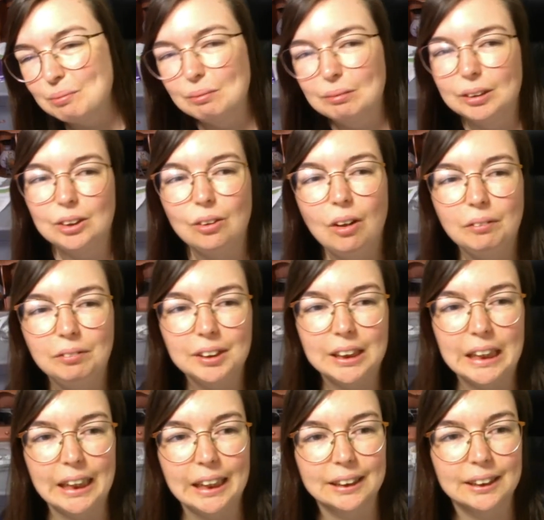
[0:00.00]
So
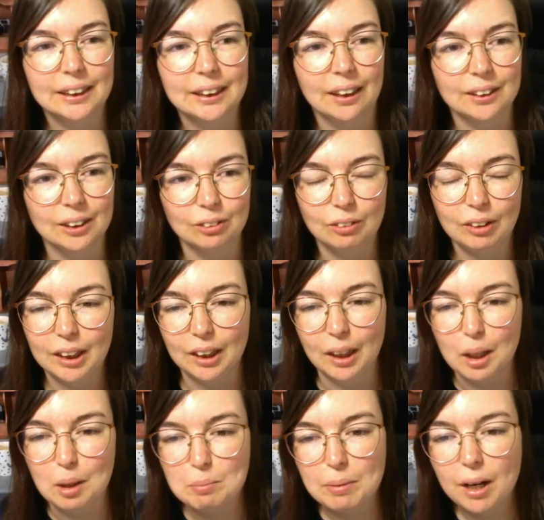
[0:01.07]
obviously it started
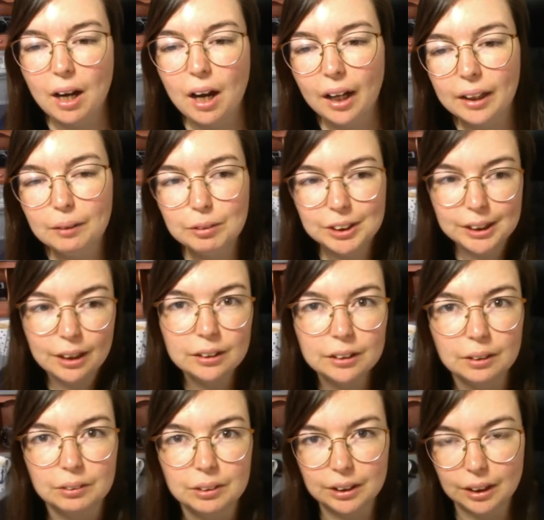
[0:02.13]
raining, but I sat
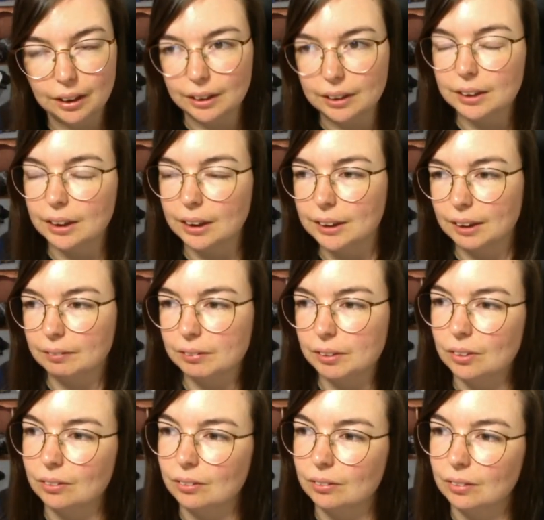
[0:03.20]
outside this
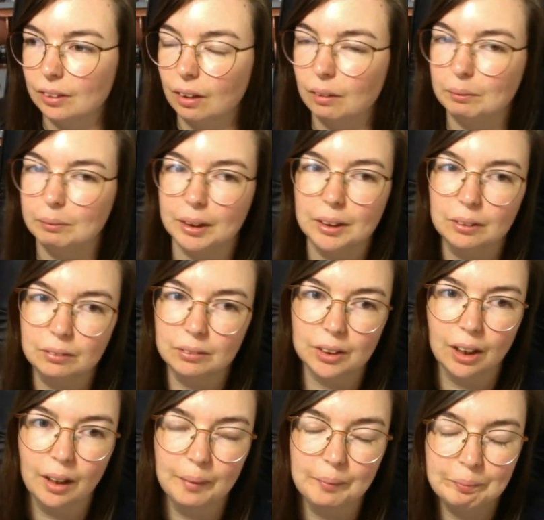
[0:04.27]
afternoon on my new
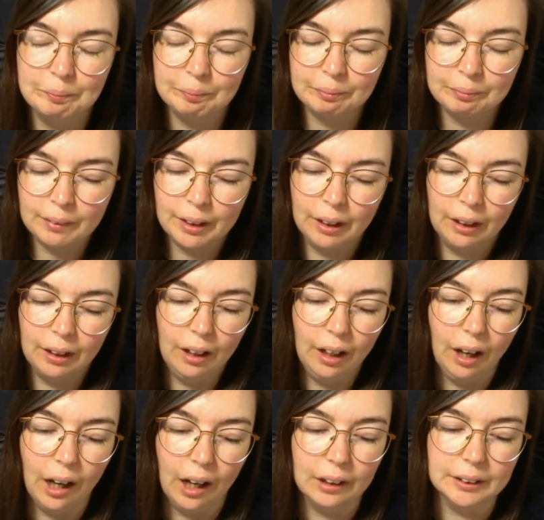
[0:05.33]
chair
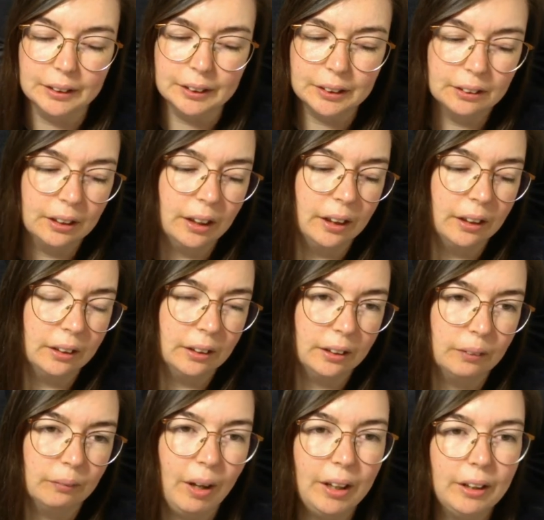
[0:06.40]
and the
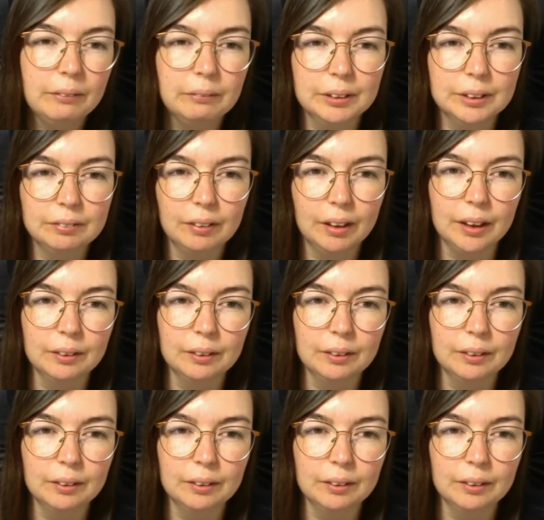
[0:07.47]
weather was fine.